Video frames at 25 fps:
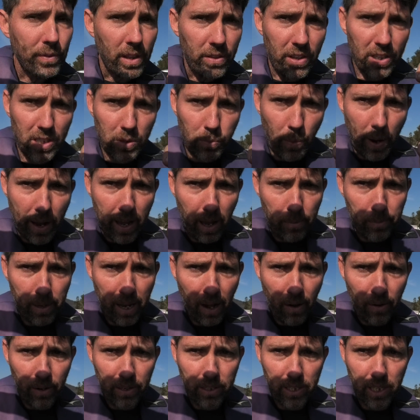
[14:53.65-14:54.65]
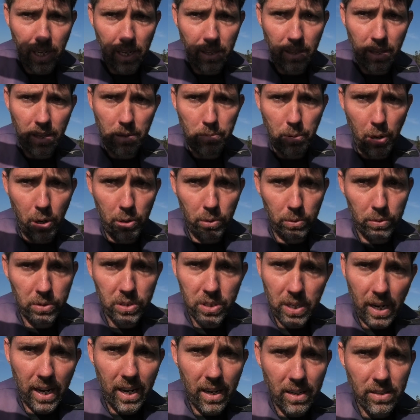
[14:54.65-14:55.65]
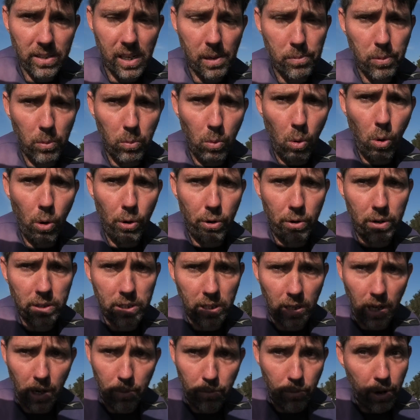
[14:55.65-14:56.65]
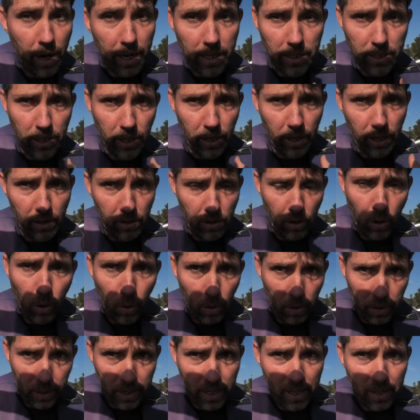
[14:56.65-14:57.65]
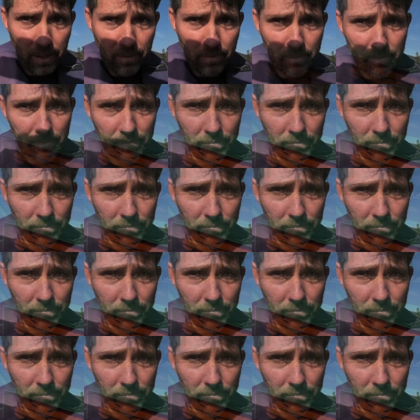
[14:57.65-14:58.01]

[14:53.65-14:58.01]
This way I'm guaranteed that the boat will stay in deeper water until I'm ready to haul it in.